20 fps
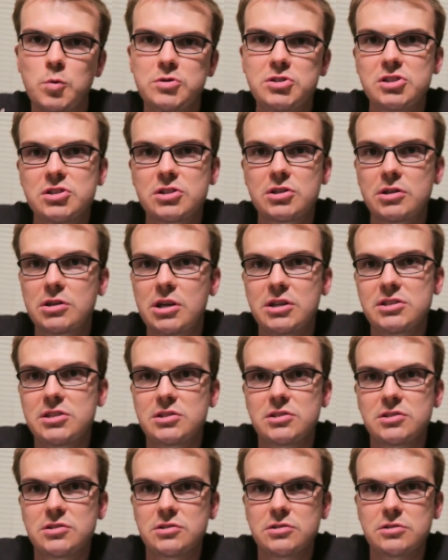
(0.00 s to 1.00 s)
which is because
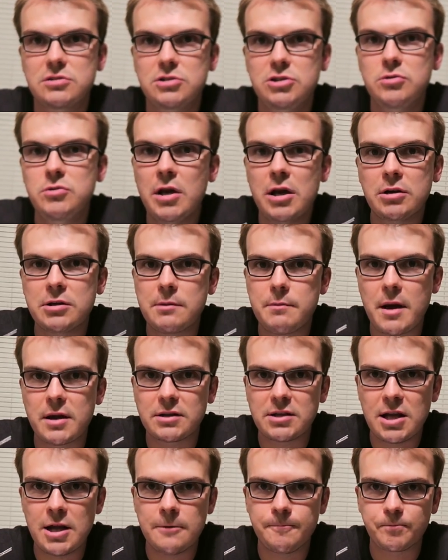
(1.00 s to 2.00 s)
it's, you nailed it
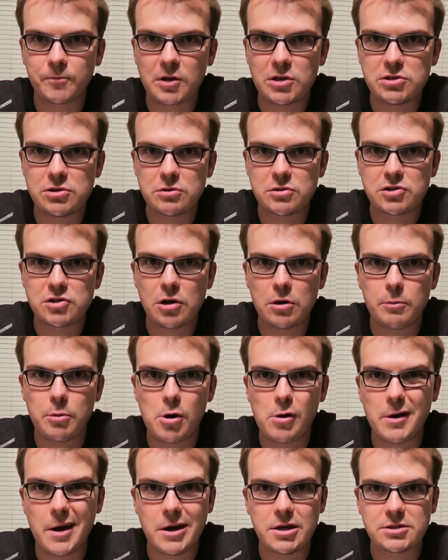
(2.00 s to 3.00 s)
back then because cool. you were so
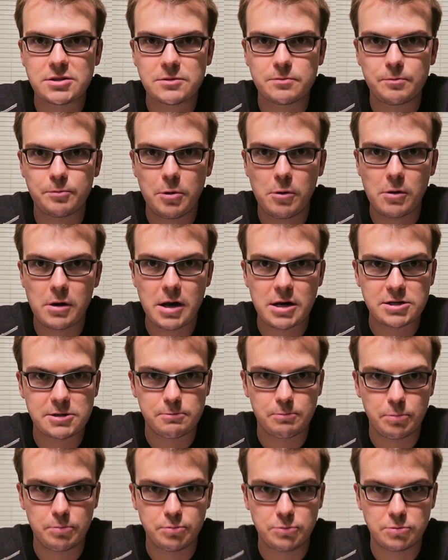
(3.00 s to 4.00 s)
broke ass, poor ass.
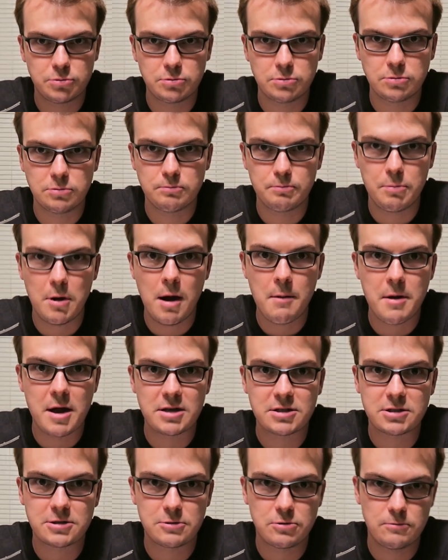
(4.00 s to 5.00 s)
Poor ass, bomb ass. Bomb
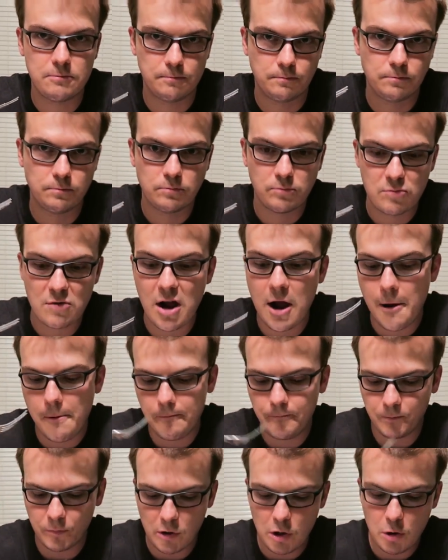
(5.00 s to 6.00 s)
ass. Yeah that